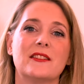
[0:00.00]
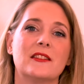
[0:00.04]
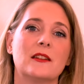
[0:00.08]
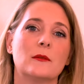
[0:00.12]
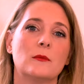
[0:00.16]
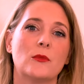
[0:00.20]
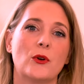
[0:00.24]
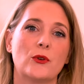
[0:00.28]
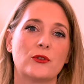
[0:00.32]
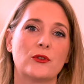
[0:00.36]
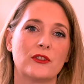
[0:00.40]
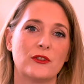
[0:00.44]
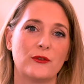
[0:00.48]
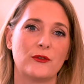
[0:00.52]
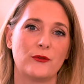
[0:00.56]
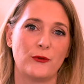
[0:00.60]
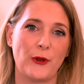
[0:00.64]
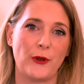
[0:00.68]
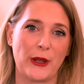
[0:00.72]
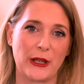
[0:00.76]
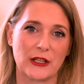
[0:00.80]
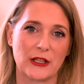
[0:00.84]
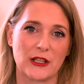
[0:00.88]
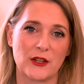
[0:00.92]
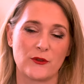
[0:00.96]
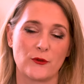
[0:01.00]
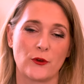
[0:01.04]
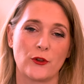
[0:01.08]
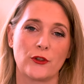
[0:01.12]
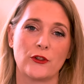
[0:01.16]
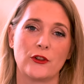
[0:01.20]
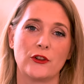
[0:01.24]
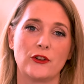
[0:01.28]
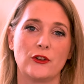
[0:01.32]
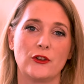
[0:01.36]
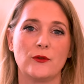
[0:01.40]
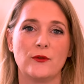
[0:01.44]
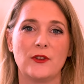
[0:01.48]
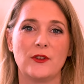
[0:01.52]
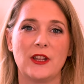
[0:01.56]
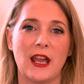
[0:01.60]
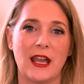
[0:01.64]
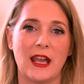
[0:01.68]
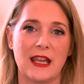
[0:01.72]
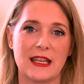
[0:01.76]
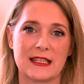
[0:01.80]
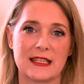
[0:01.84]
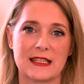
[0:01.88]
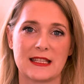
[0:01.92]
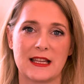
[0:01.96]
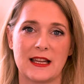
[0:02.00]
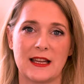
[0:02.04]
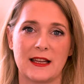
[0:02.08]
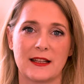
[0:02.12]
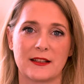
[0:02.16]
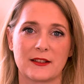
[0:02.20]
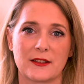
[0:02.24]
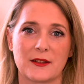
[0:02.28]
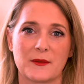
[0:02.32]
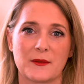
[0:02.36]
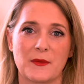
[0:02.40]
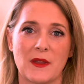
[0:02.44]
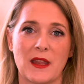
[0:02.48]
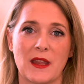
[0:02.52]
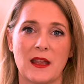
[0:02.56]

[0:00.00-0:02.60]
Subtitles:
isn't the most effective on the UVA side.